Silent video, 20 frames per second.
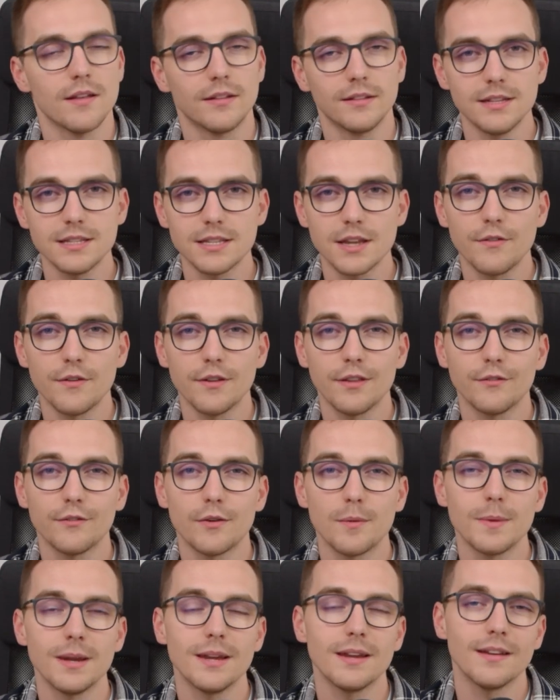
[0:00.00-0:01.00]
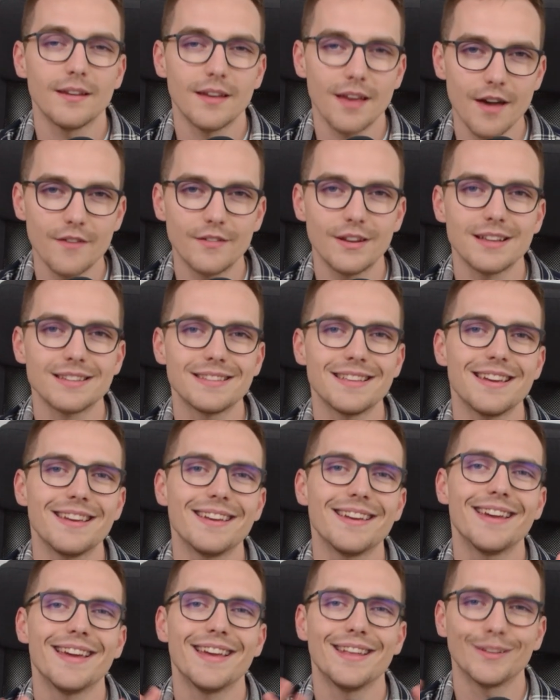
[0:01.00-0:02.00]
This is everything from me. Have a nice
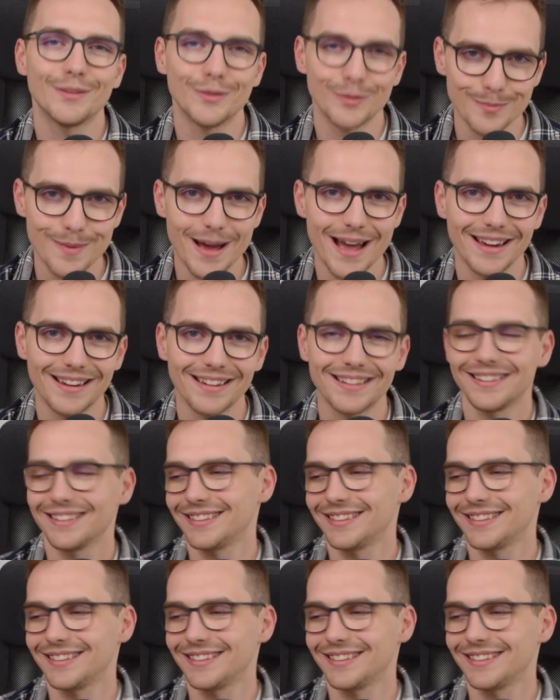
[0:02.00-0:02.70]
day and goodbye.